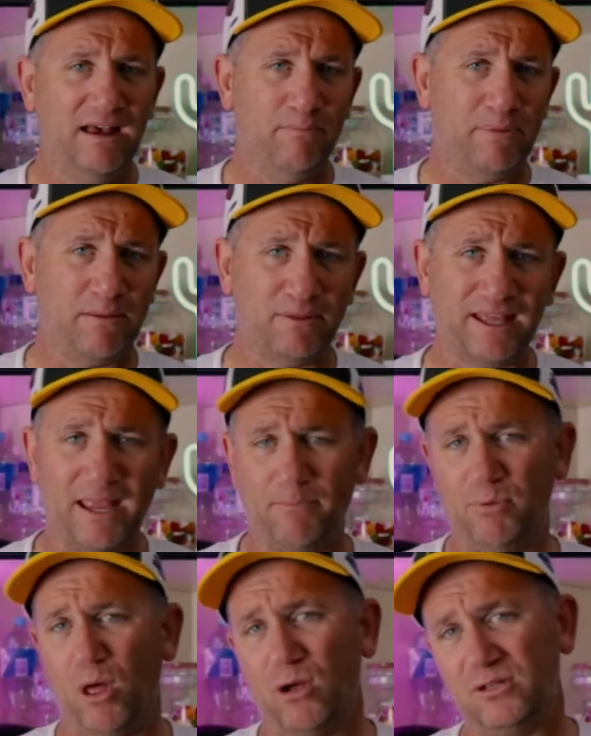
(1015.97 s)
people that get
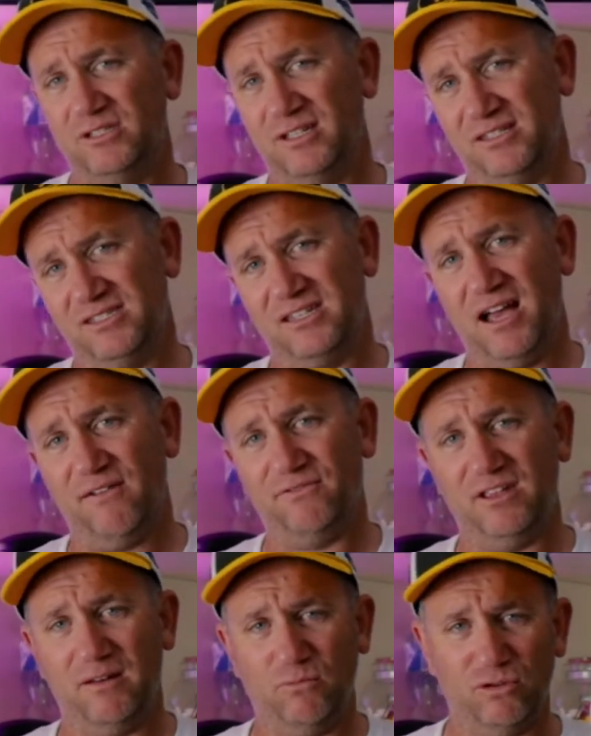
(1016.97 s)
blocked and stuffed,
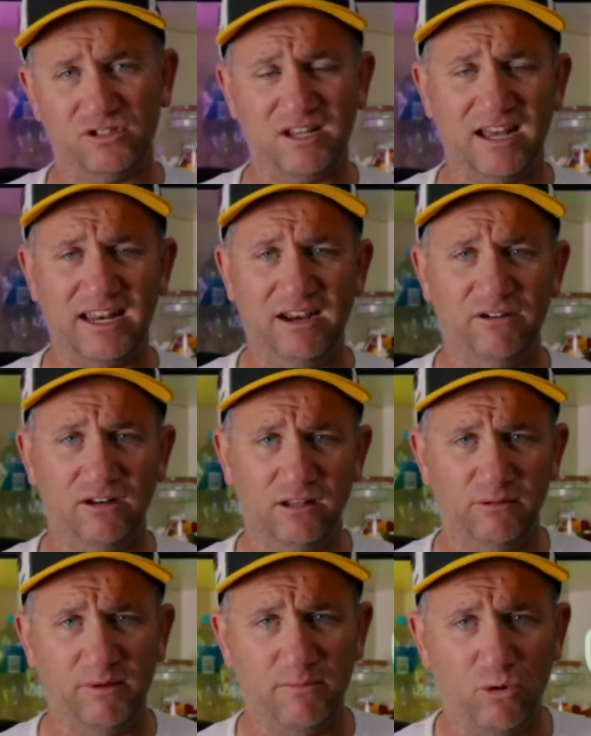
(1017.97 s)
and we'll start hearing a
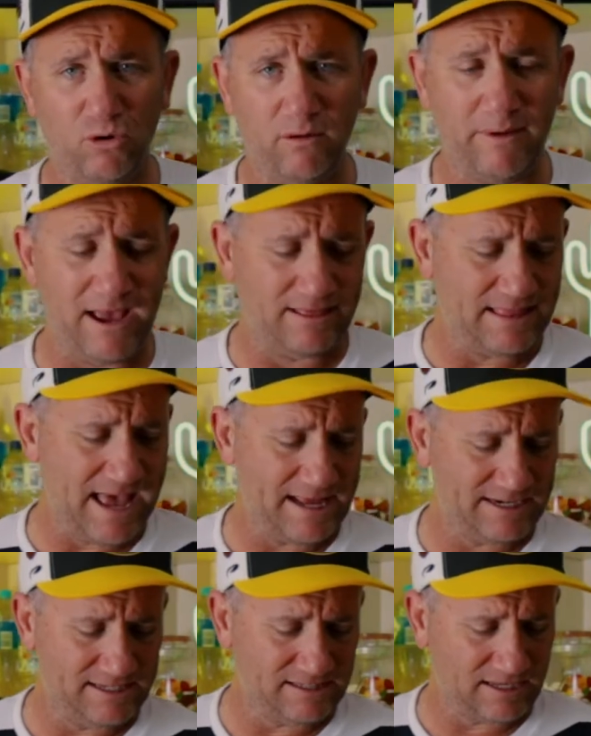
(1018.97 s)
little bit more about
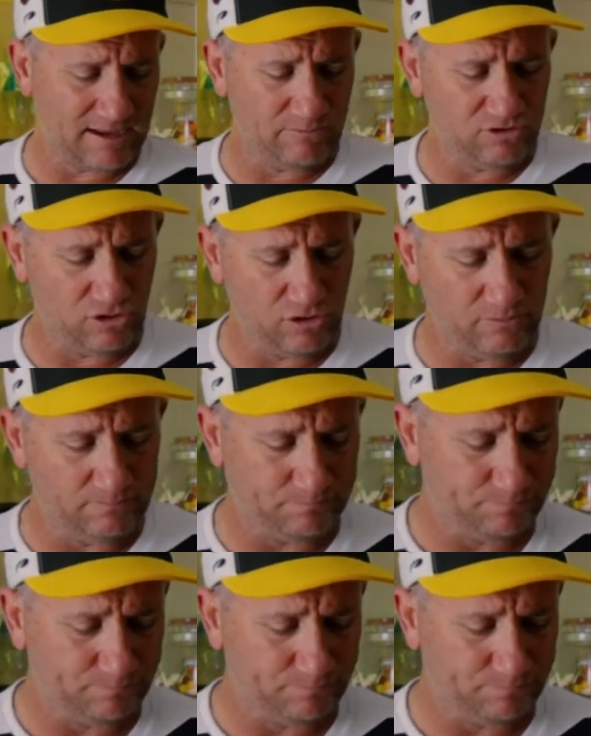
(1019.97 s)
that as it comes through.